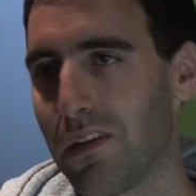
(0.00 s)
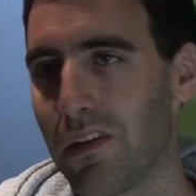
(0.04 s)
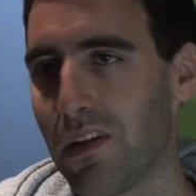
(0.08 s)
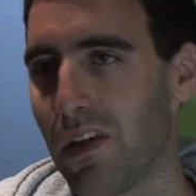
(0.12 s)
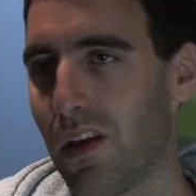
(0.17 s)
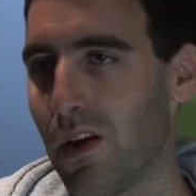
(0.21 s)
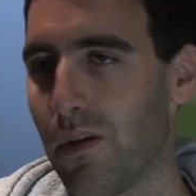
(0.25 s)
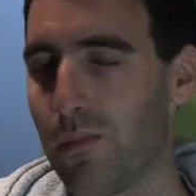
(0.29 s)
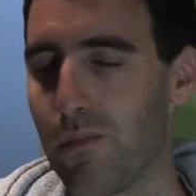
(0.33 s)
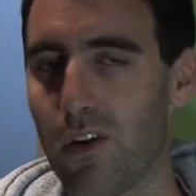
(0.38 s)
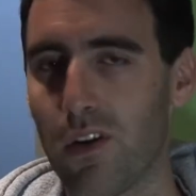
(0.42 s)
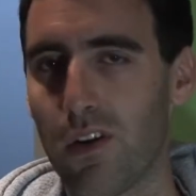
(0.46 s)
you
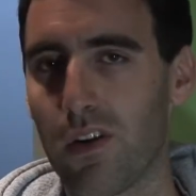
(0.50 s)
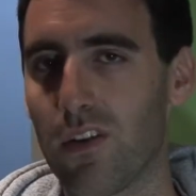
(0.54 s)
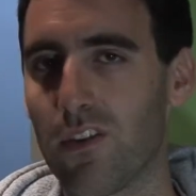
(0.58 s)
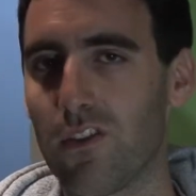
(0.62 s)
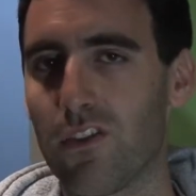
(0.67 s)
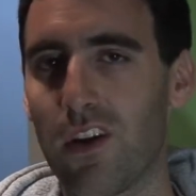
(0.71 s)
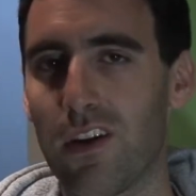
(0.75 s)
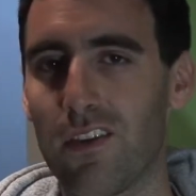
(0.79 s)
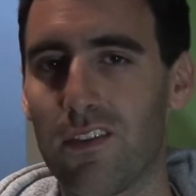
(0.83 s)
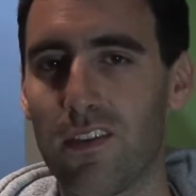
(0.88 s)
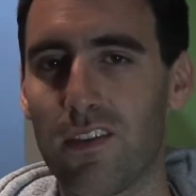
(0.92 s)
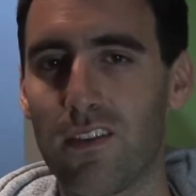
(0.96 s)
know, I'm not going to
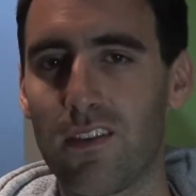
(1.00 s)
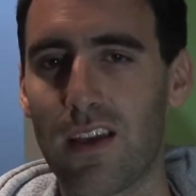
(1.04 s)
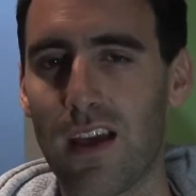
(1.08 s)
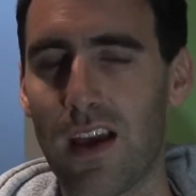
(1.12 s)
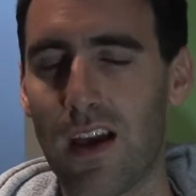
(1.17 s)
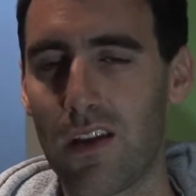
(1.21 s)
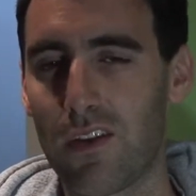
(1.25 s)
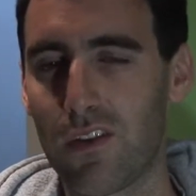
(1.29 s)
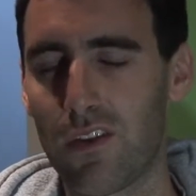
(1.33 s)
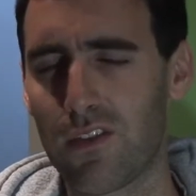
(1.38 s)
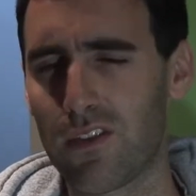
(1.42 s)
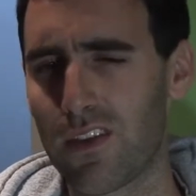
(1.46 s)
trace this
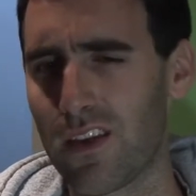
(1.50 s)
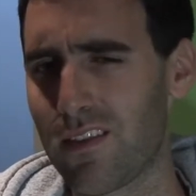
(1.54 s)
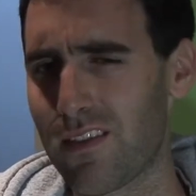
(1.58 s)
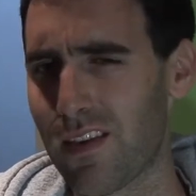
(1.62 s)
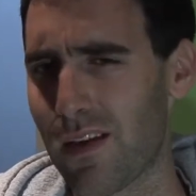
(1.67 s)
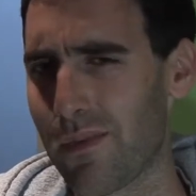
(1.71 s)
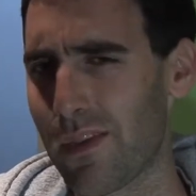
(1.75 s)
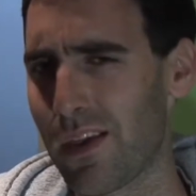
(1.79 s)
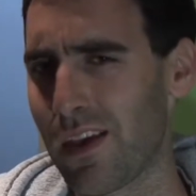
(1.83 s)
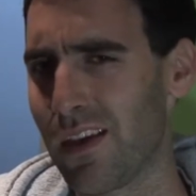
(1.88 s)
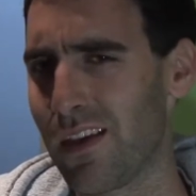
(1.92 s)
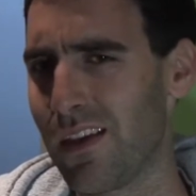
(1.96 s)
down. You see
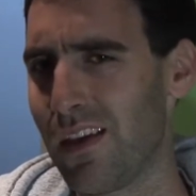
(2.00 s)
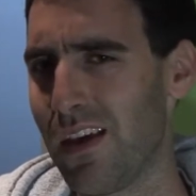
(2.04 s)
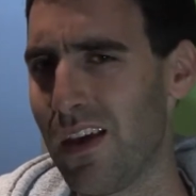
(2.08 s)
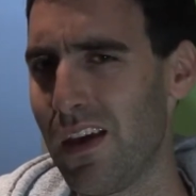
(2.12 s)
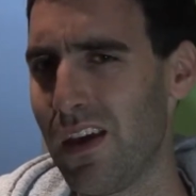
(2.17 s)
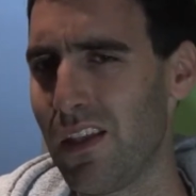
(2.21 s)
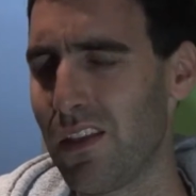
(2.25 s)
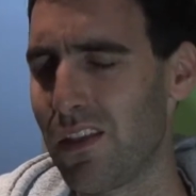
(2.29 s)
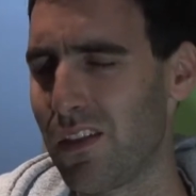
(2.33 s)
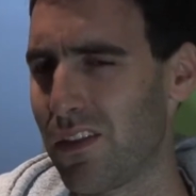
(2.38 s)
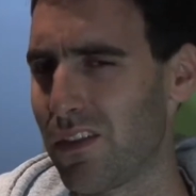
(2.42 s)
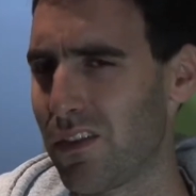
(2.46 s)
something
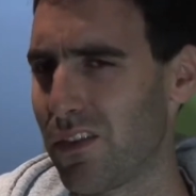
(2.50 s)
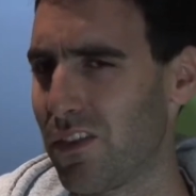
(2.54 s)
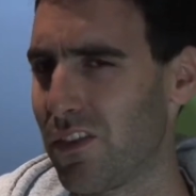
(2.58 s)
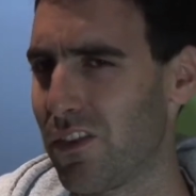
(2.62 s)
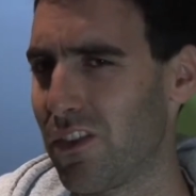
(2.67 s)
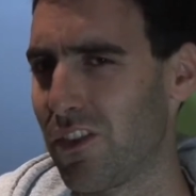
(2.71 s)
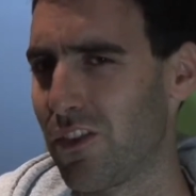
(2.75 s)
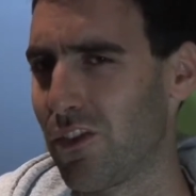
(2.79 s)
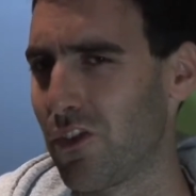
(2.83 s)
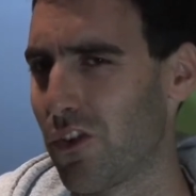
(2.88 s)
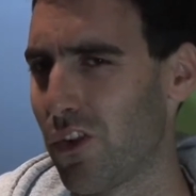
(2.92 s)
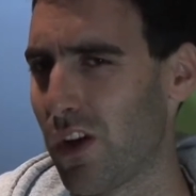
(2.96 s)

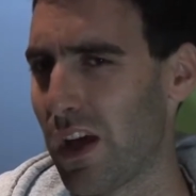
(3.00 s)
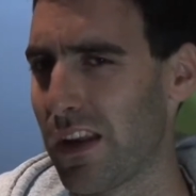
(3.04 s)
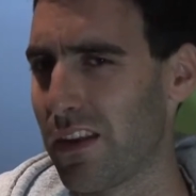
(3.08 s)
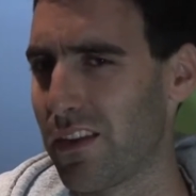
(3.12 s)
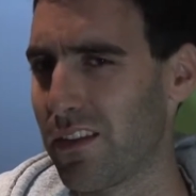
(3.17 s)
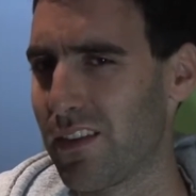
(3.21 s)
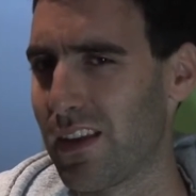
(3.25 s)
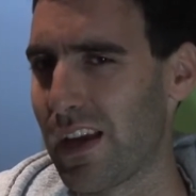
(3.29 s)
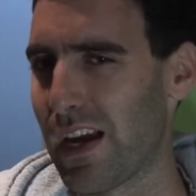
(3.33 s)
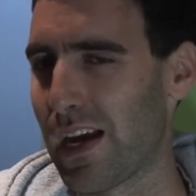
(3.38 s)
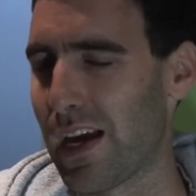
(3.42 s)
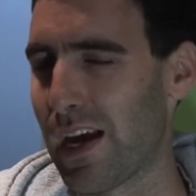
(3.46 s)
that's kind of
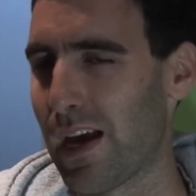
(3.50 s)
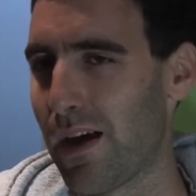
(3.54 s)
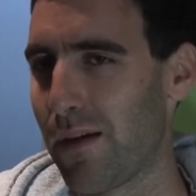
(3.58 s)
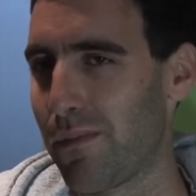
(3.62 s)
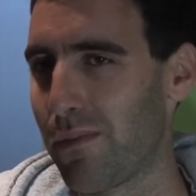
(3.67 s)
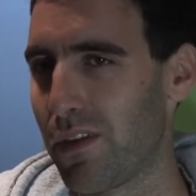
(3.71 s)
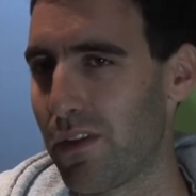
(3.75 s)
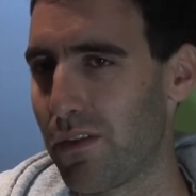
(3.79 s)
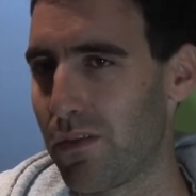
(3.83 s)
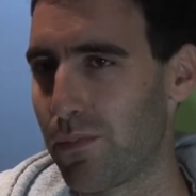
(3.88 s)
stack up.